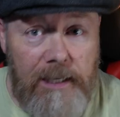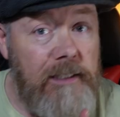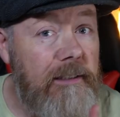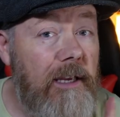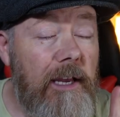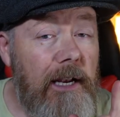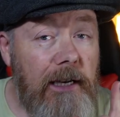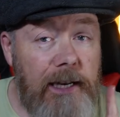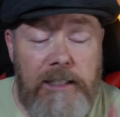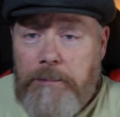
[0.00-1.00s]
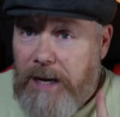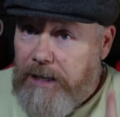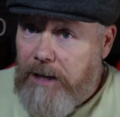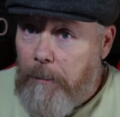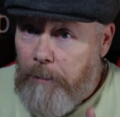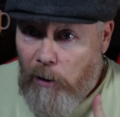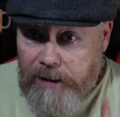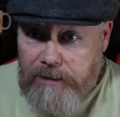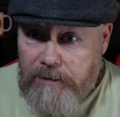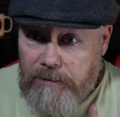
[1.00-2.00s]
let's let's make that
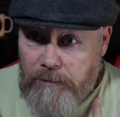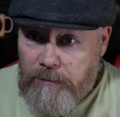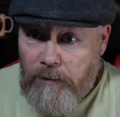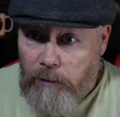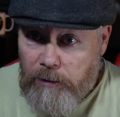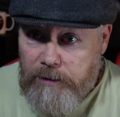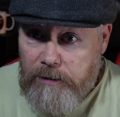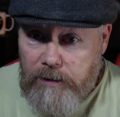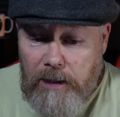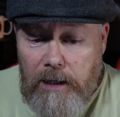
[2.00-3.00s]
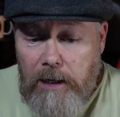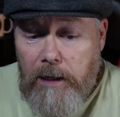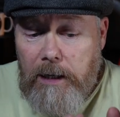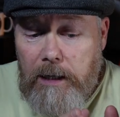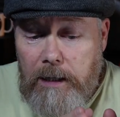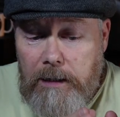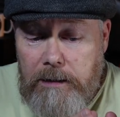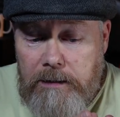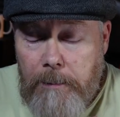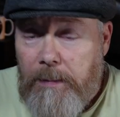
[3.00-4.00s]
point first.
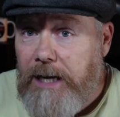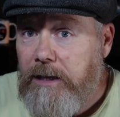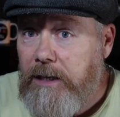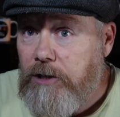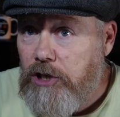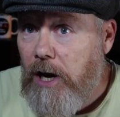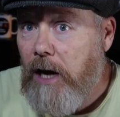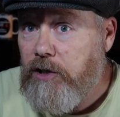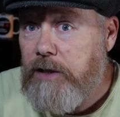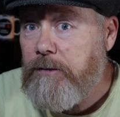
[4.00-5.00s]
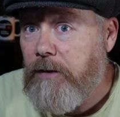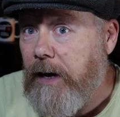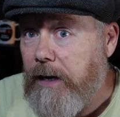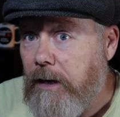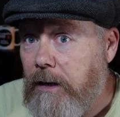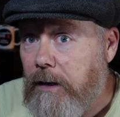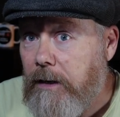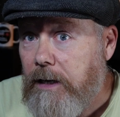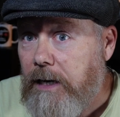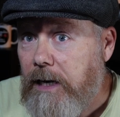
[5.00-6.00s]
To make these chargers fail,
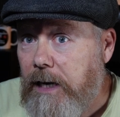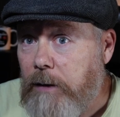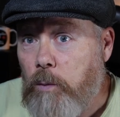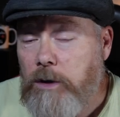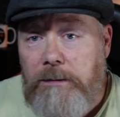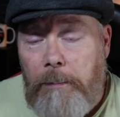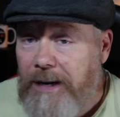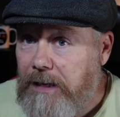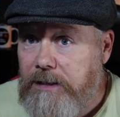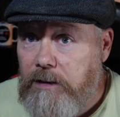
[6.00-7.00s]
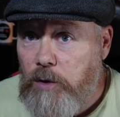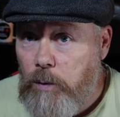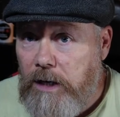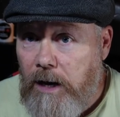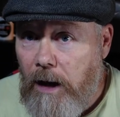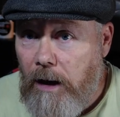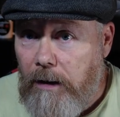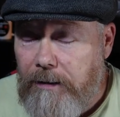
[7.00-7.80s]
it wasn't plugged into a car.